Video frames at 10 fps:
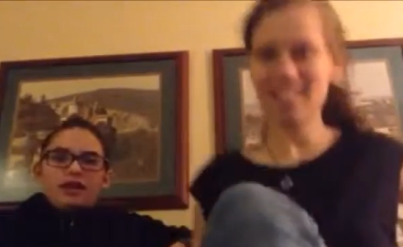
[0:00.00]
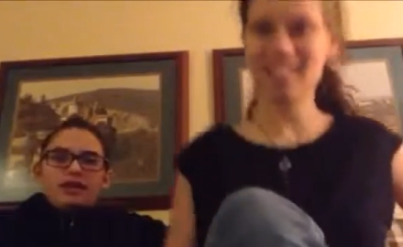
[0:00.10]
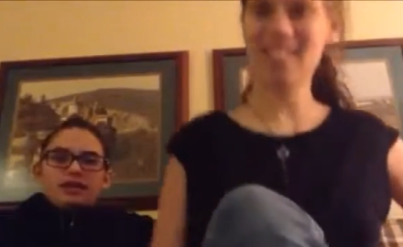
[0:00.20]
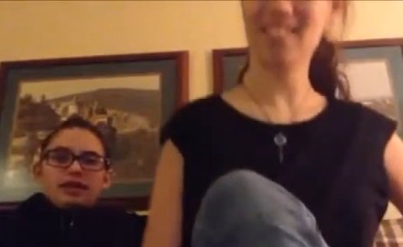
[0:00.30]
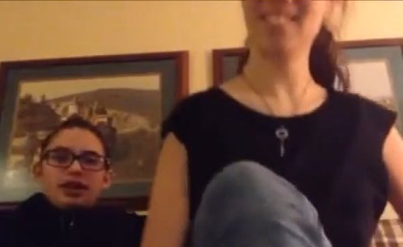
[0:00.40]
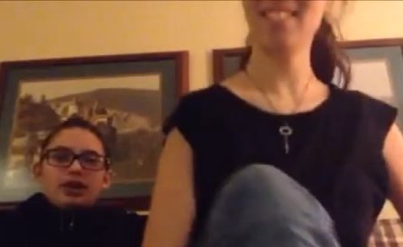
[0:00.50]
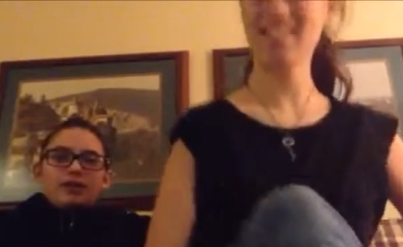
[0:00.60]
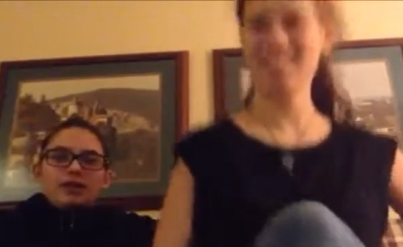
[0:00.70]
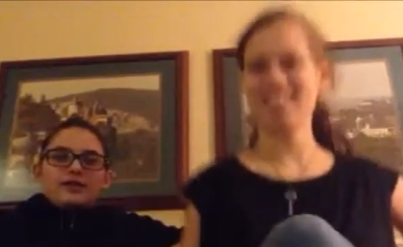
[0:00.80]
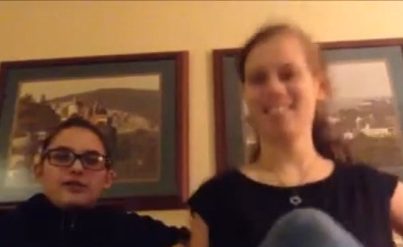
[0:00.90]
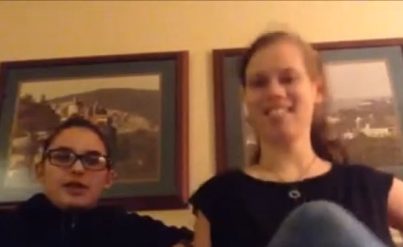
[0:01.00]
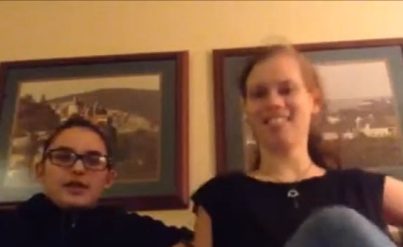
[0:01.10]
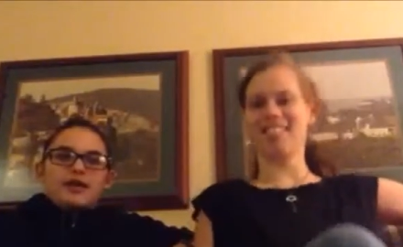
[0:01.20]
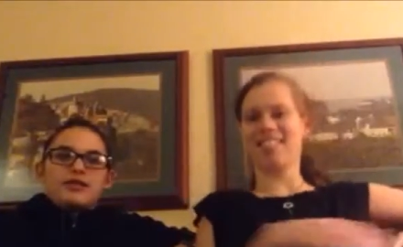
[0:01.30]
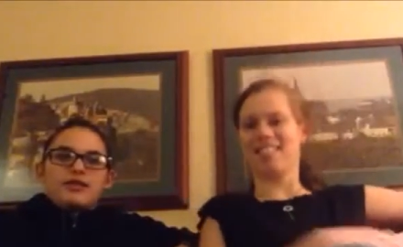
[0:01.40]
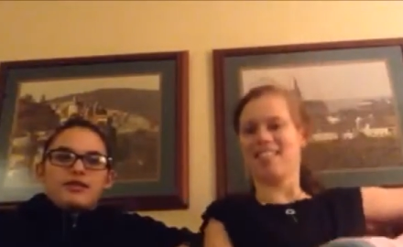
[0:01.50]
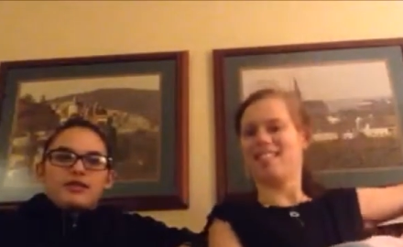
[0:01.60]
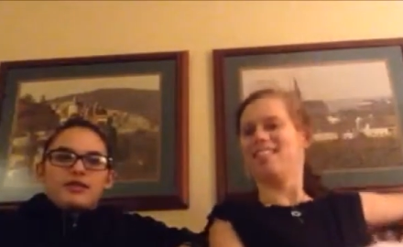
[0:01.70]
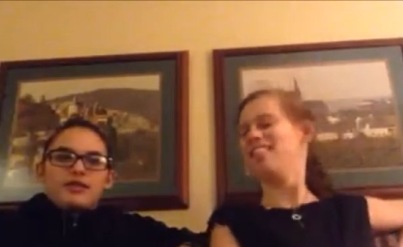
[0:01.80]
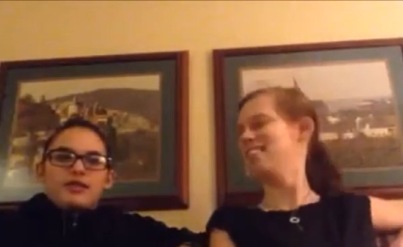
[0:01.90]
Speaker 1: Things I heard about Kentucky.
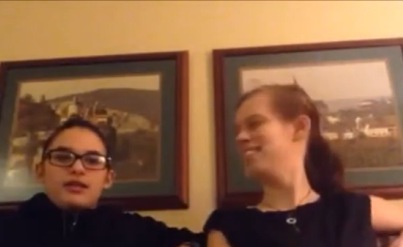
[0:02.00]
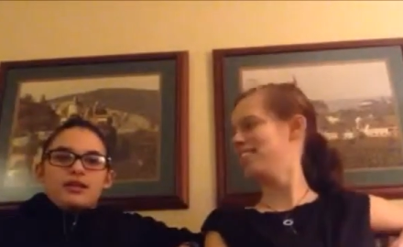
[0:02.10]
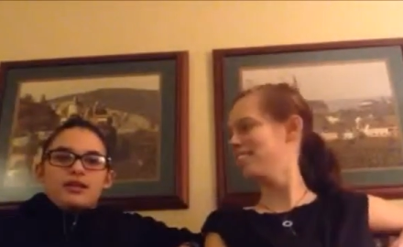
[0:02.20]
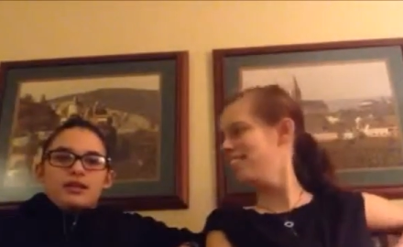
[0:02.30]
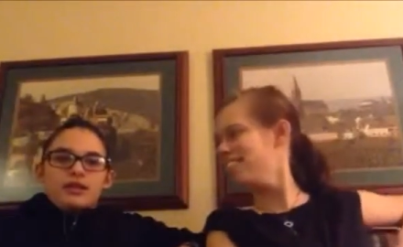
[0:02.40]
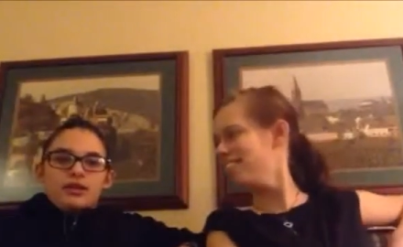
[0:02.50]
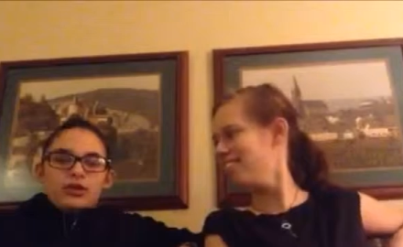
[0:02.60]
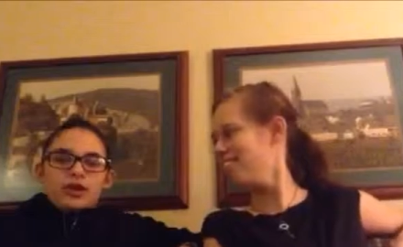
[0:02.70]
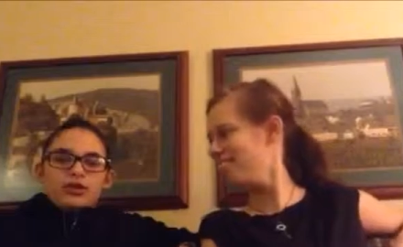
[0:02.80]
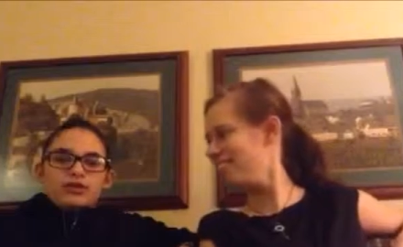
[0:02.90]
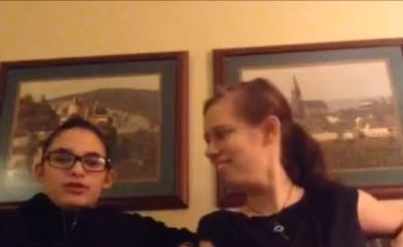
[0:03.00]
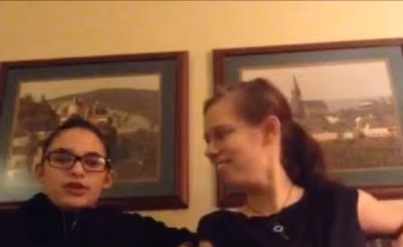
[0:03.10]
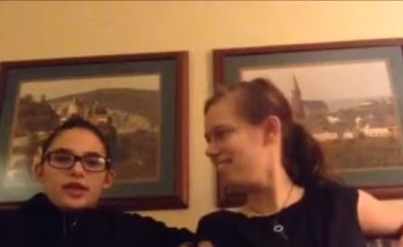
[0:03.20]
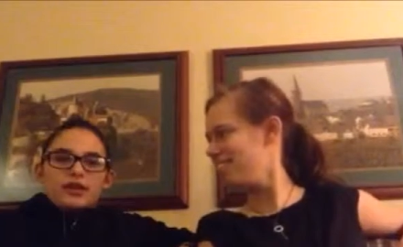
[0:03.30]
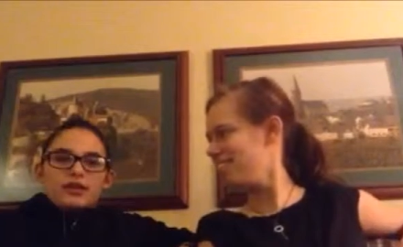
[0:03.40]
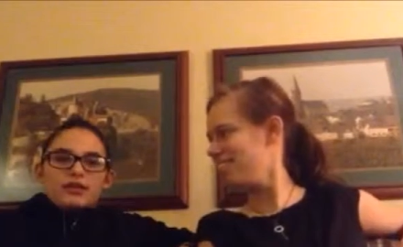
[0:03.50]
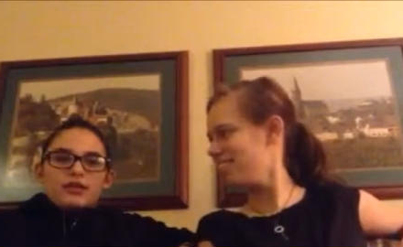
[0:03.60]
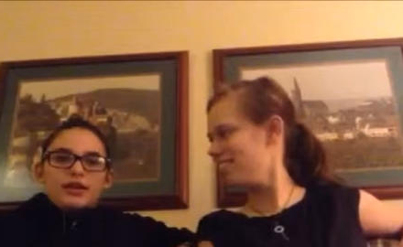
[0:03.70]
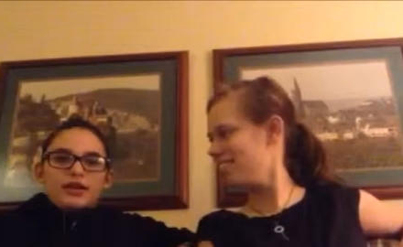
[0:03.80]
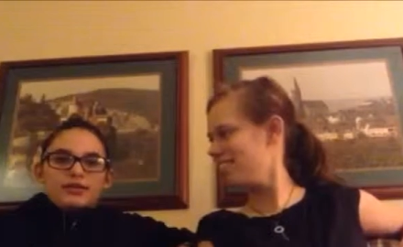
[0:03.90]
All guys are Jack
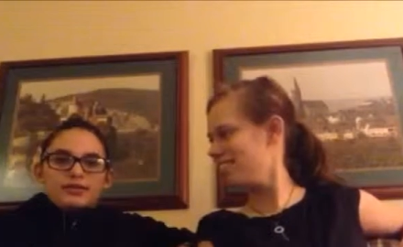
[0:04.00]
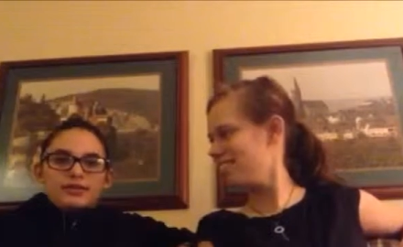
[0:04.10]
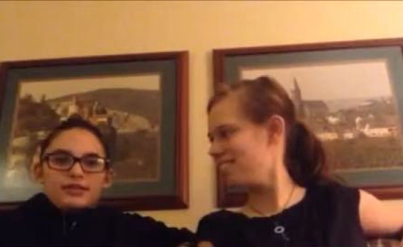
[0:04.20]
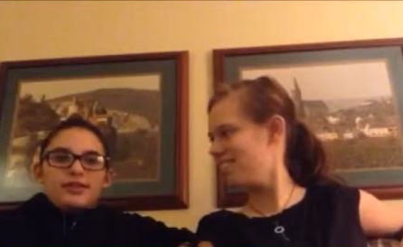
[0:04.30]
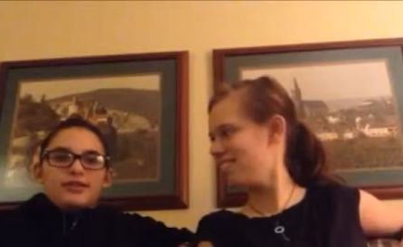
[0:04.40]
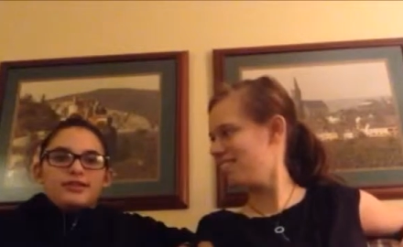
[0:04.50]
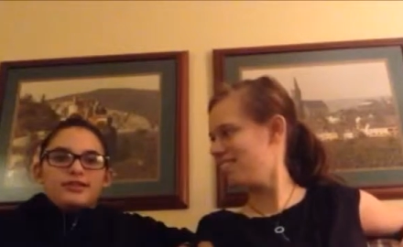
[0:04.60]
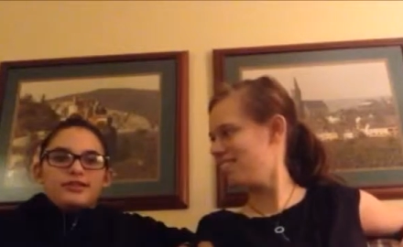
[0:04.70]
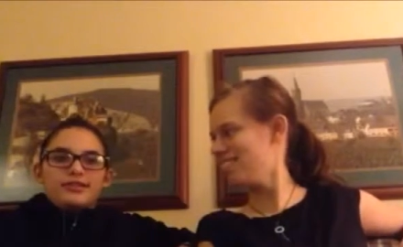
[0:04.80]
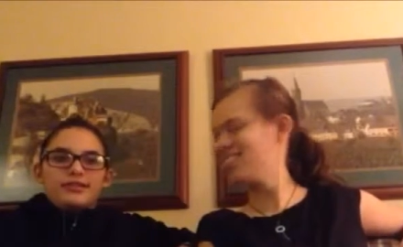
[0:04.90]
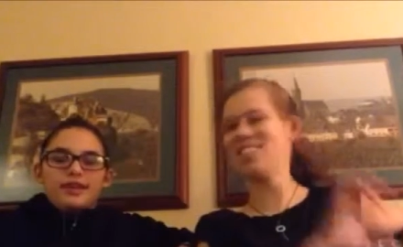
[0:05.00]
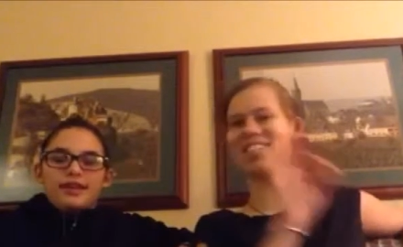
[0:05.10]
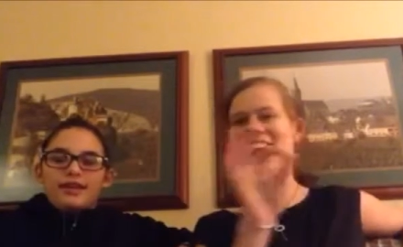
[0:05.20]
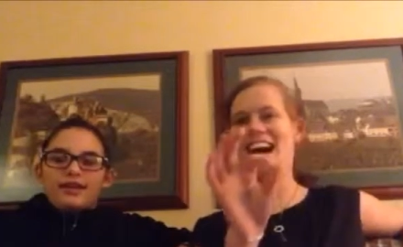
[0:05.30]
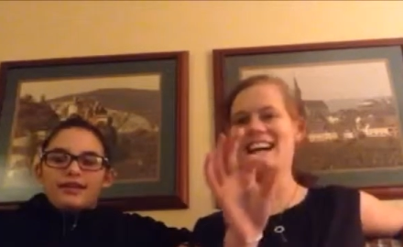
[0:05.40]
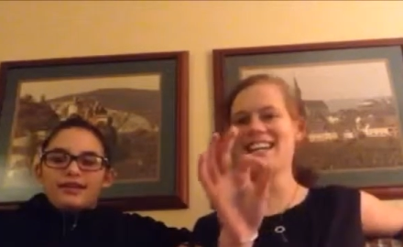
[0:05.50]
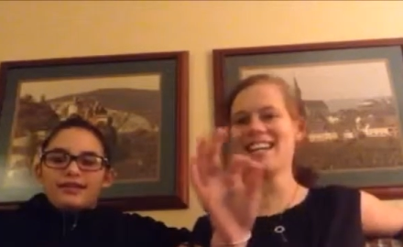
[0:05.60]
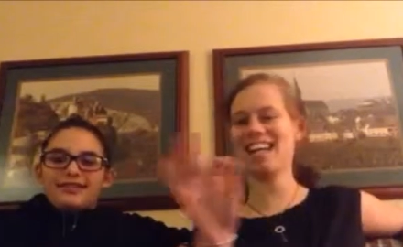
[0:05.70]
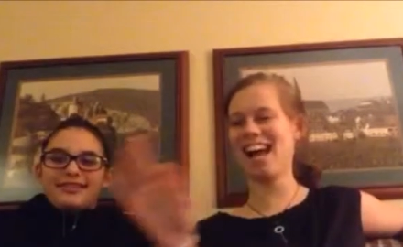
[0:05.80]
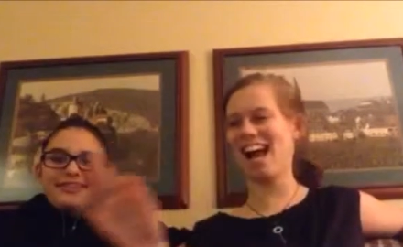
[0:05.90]
asses here.
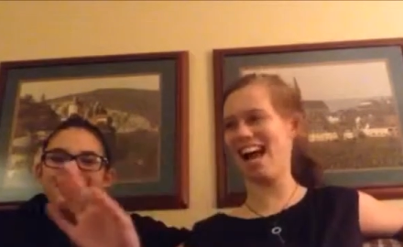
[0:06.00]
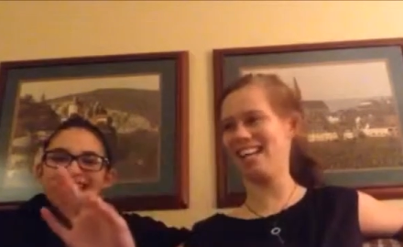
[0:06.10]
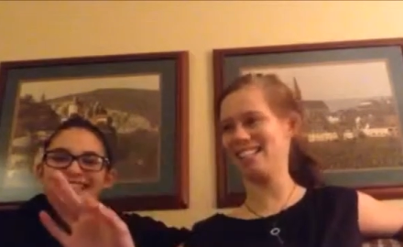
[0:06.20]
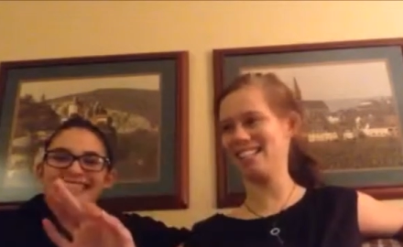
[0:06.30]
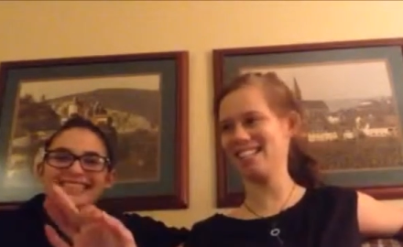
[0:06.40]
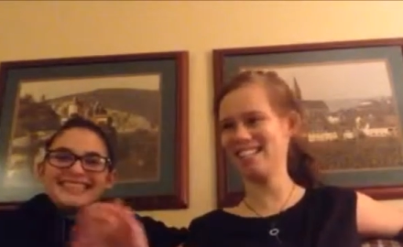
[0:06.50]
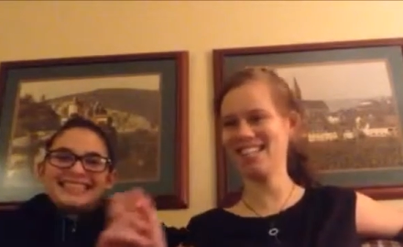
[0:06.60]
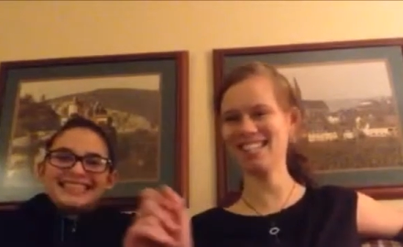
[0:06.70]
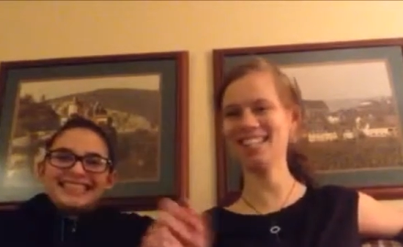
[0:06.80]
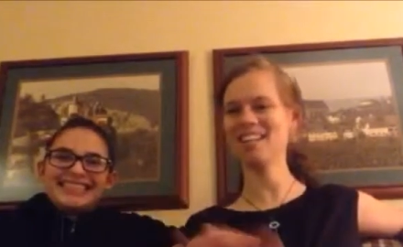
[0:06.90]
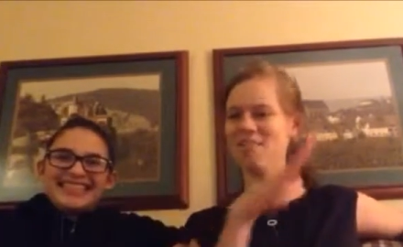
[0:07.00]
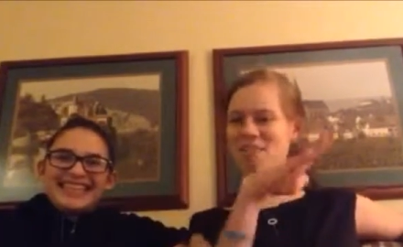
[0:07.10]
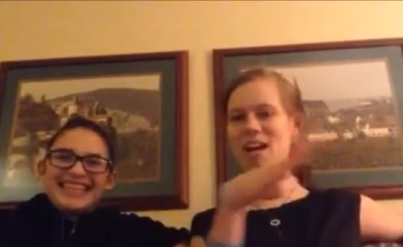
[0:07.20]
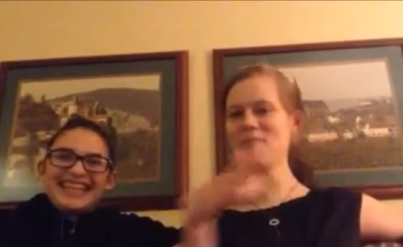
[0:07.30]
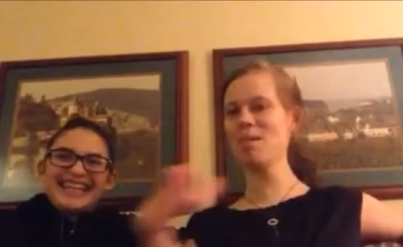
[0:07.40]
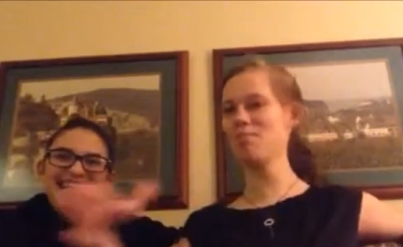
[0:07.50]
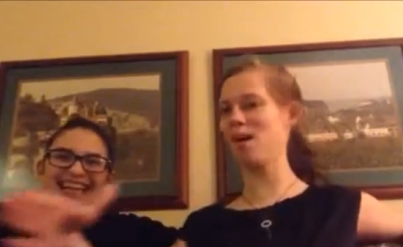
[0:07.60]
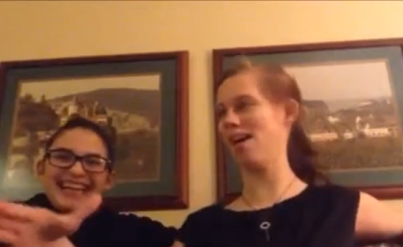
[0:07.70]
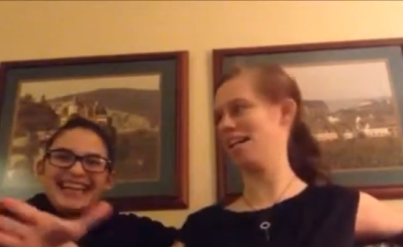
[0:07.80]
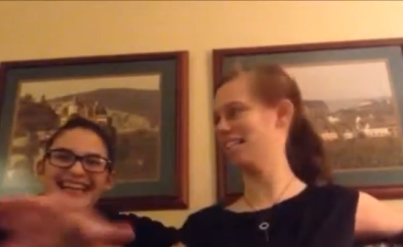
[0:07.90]
Jack asses. Very big
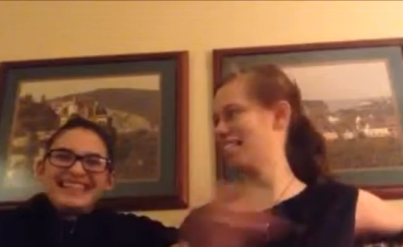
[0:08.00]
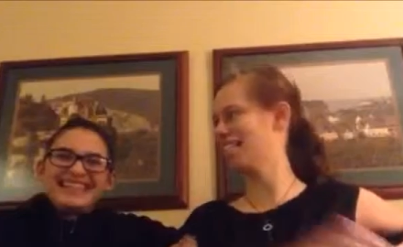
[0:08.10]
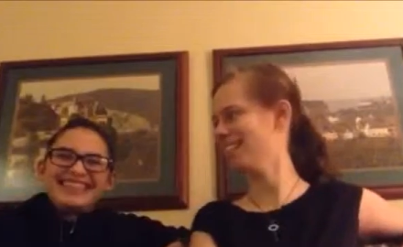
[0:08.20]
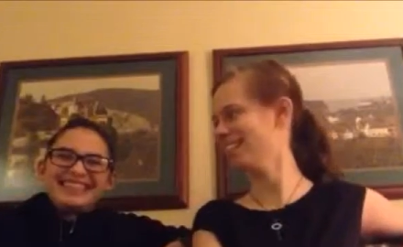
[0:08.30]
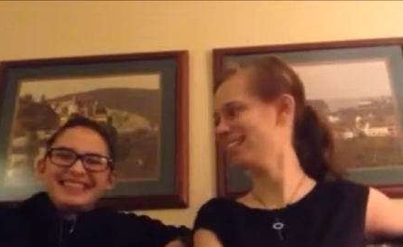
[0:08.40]
pause.